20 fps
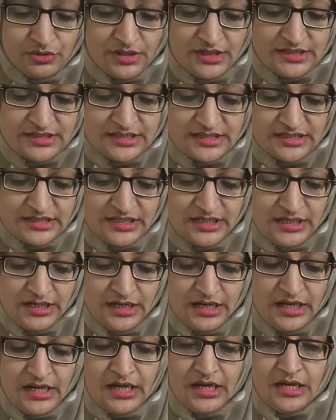You can
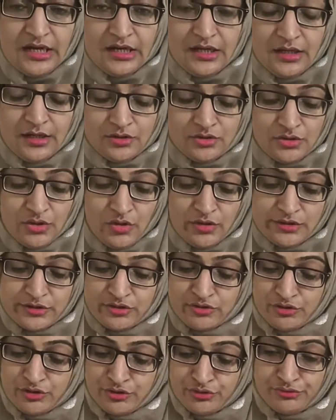see it
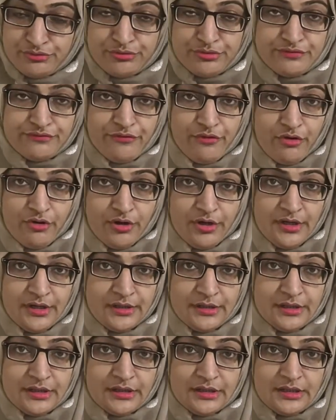also used
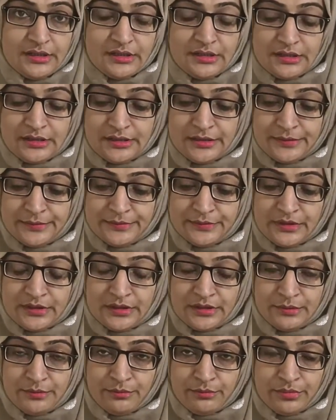for
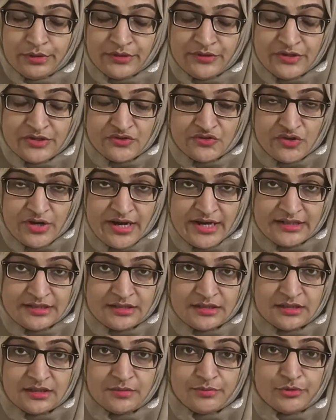
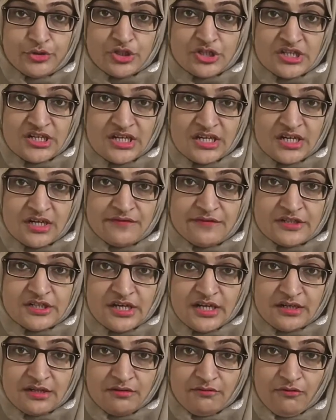retract the posterior
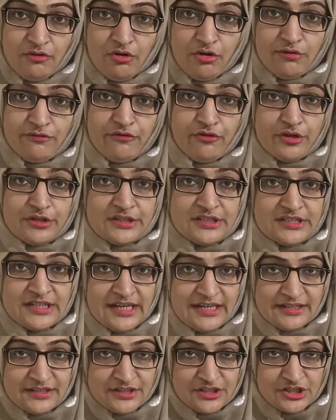vaginal wall for the
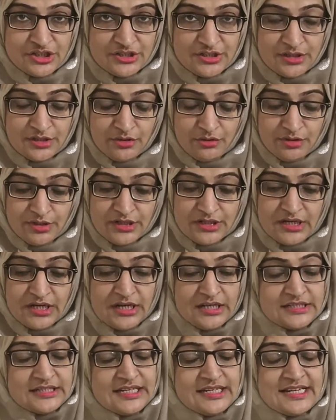dilatation and
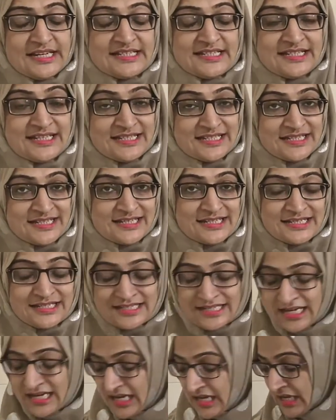curettage, and
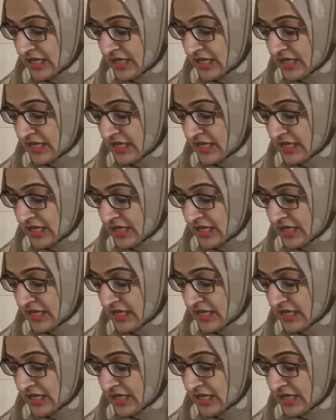assistance